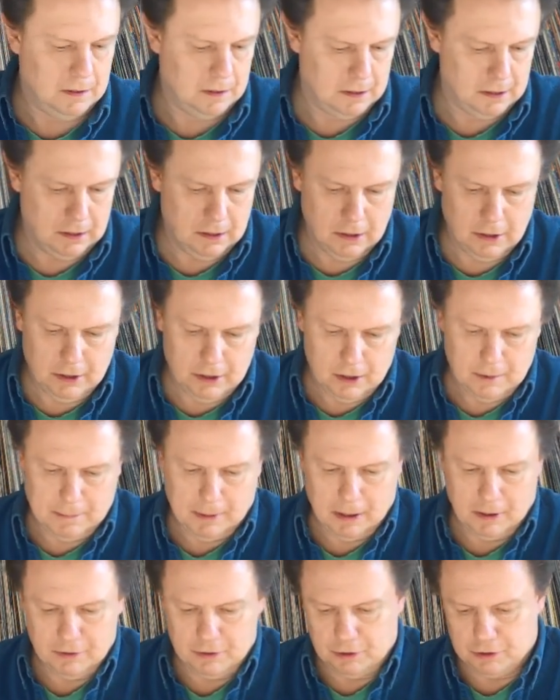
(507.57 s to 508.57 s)
I learnt
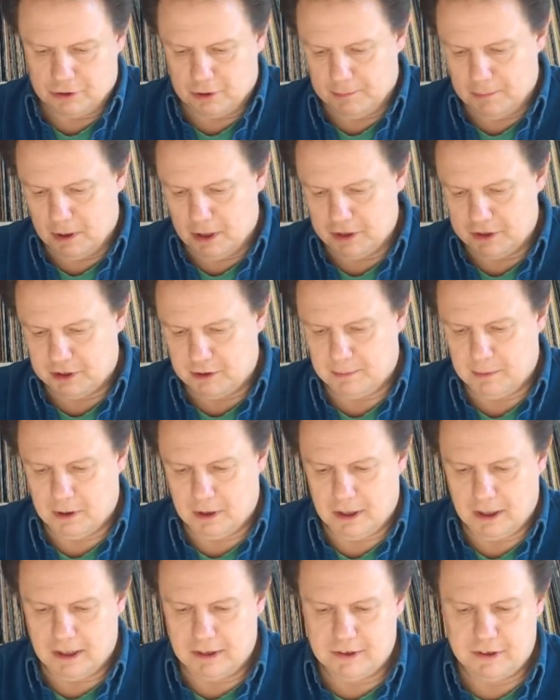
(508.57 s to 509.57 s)
about Dr.
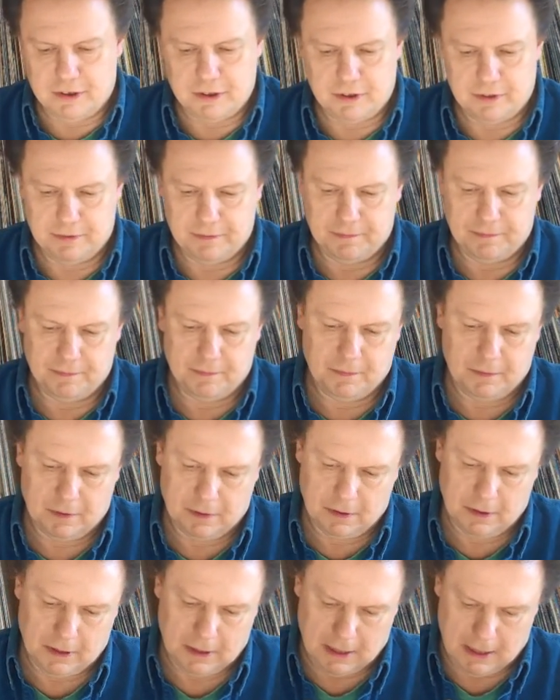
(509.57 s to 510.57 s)
Mastermind
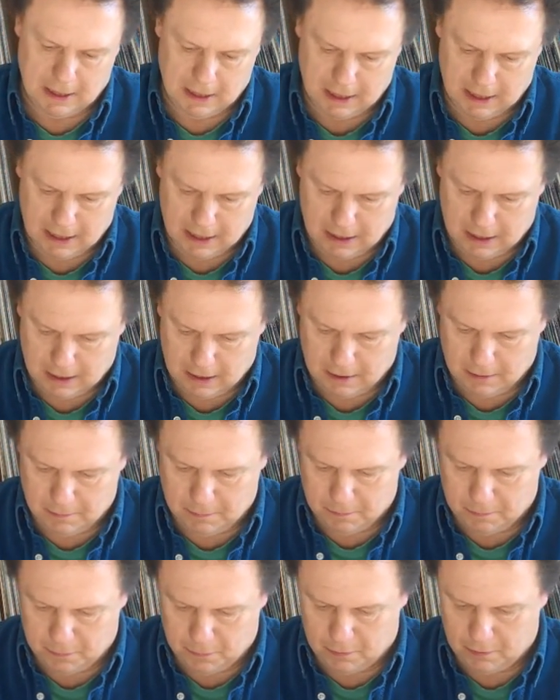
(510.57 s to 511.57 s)

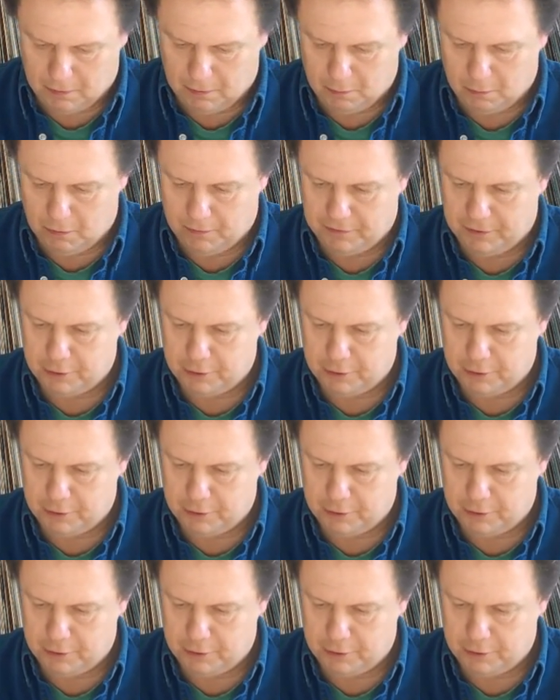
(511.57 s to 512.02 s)
with